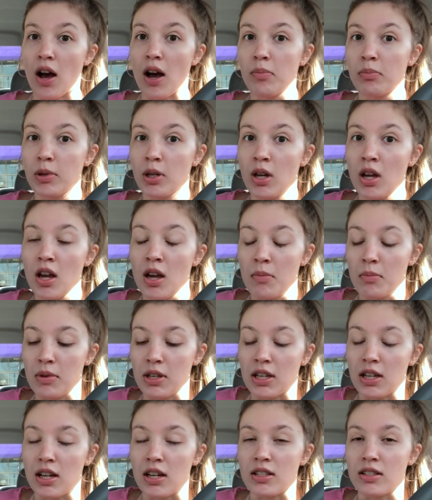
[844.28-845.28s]
up
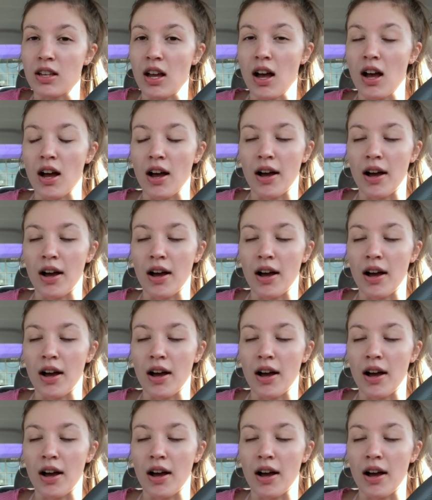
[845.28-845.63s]
because